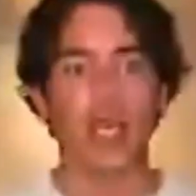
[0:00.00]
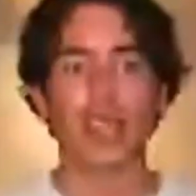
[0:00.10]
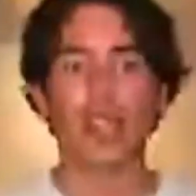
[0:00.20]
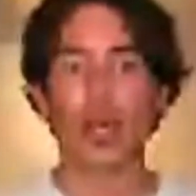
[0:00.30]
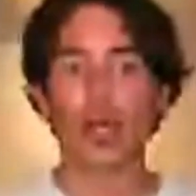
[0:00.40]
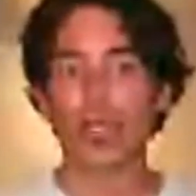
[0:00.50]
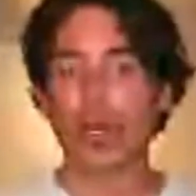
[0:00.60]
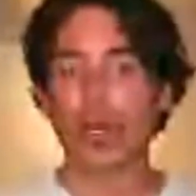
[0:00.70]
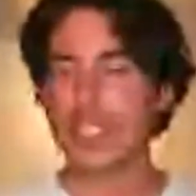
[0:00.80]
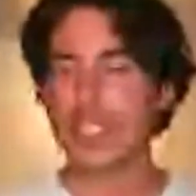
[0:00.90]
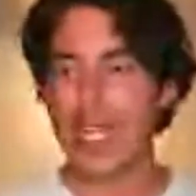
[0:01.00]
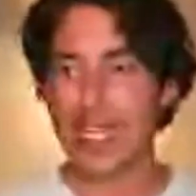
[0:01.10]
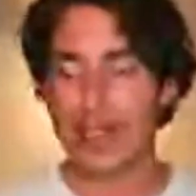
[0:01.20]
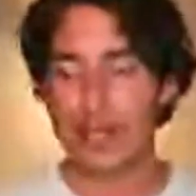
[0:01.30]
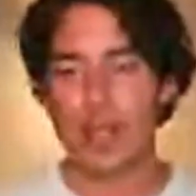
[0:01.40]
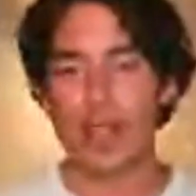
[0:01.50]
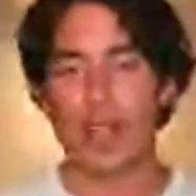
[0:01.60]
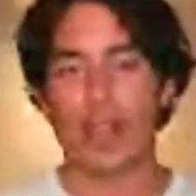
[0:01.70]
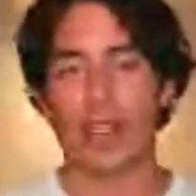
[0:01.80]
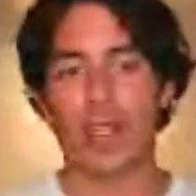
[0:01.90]
And the code of the day
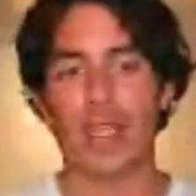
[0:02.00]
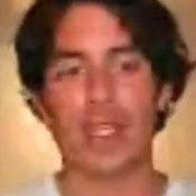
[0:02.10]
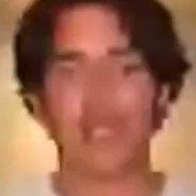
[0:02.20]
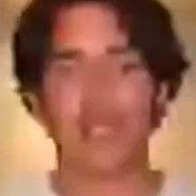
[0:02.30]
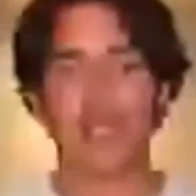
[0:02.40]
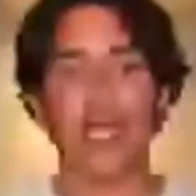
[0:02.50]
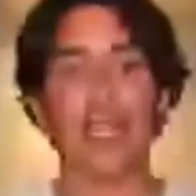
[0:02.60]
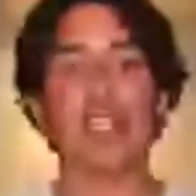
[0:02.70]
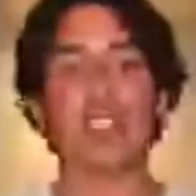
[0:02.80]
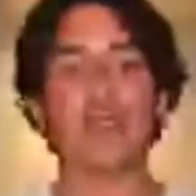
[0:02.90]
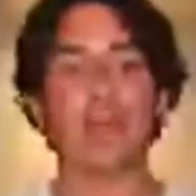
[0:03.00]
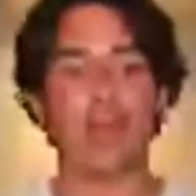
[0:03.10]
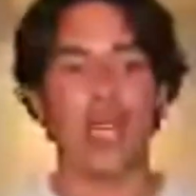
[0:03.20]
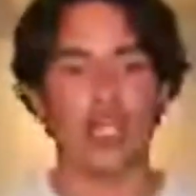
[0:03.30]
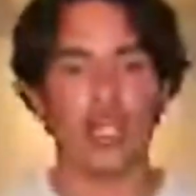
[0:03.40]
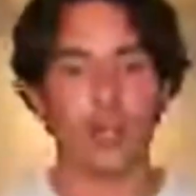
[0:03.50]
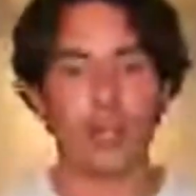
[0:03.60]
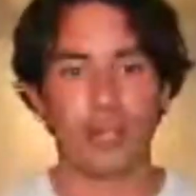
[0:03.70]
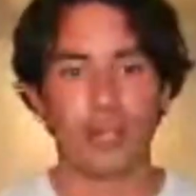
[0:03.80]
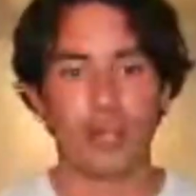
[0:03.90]
is the
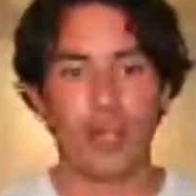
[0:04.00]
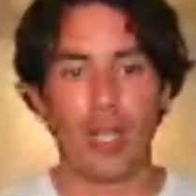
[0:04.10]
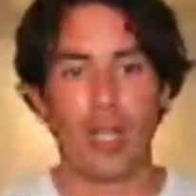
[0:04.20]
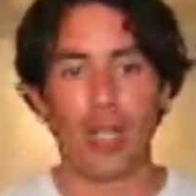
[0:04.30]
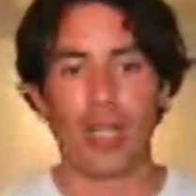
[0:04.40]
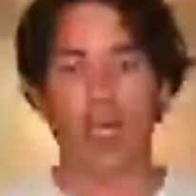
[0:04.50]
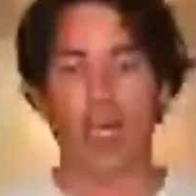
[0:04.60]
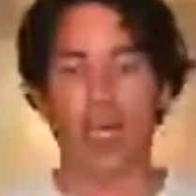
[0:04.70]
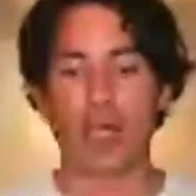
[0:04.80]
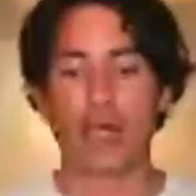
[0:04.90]
inspiration uh,